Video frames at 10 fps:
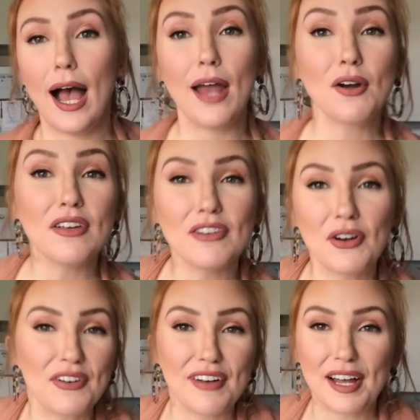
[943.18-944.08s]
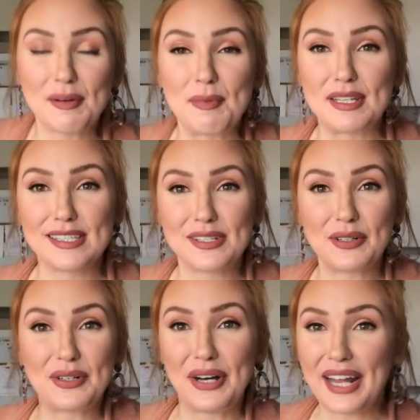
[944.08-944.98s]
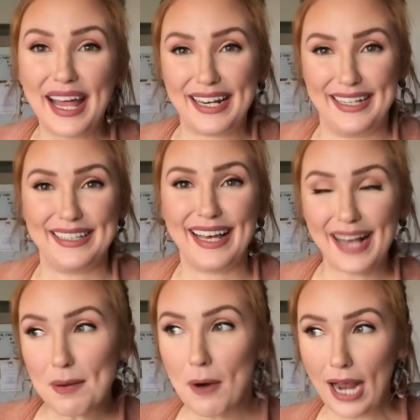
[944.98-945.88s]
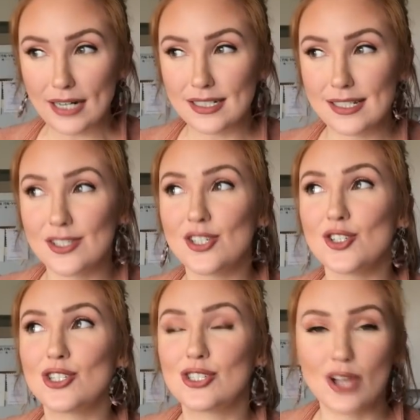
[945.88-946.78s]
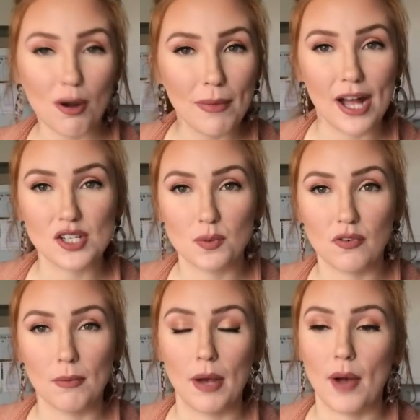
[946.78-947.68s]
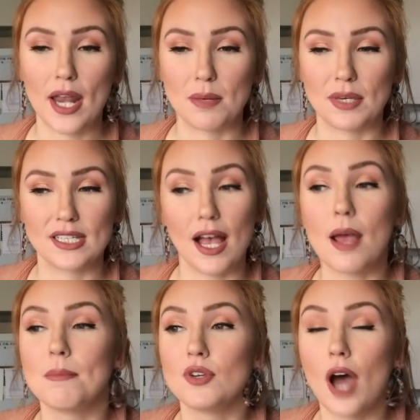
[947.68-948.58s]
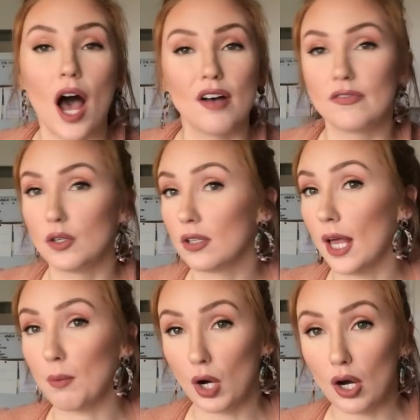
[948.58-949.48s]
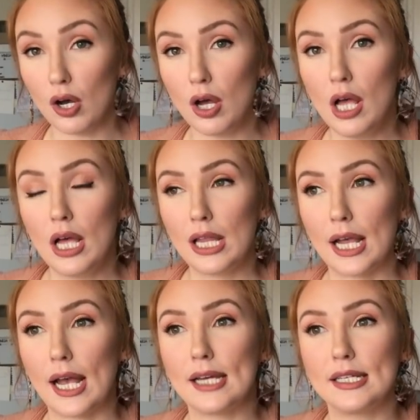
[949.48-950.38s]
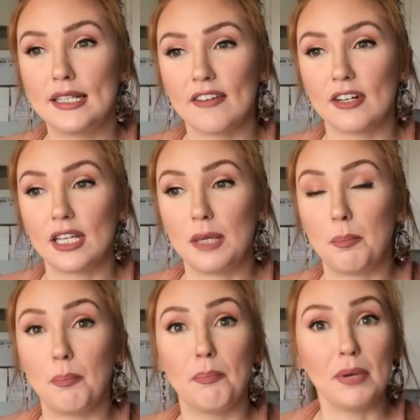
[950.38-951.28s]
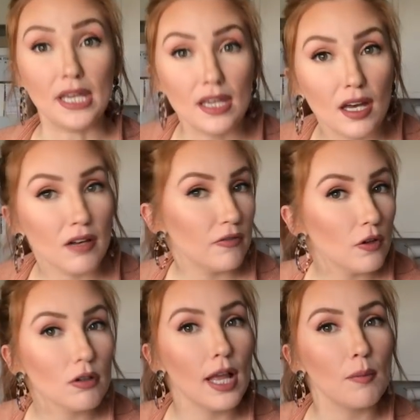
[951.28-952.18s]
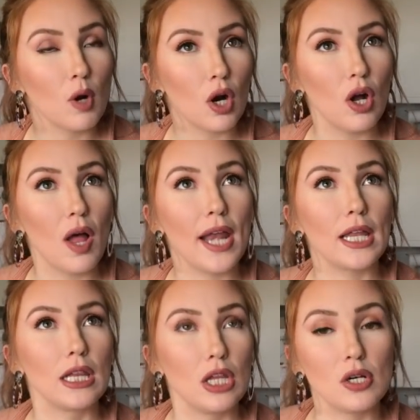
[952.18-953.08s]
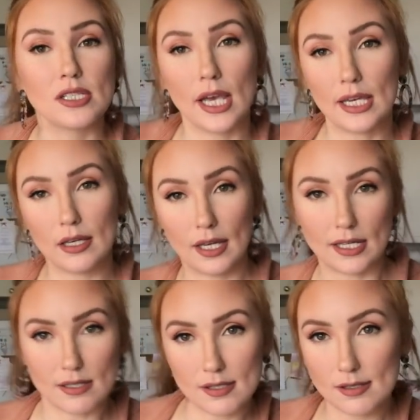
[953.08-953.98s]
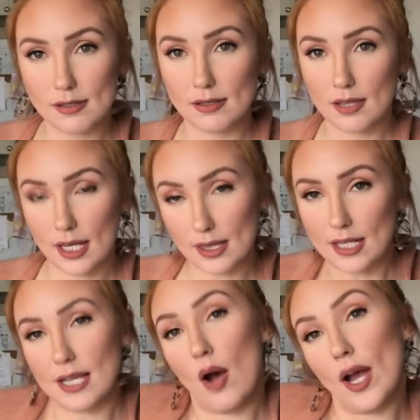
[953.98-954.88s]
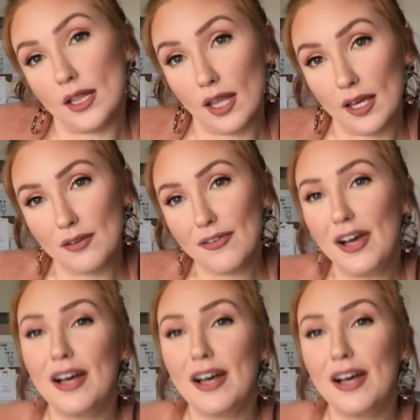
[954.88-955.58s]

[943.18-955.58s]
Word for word: I don't even know if I'm still good at it. Like I practiced so much before my wedding because I am not a full glam girl. Like I can definitely be a full glam girl and it looks like it's like that's how I live.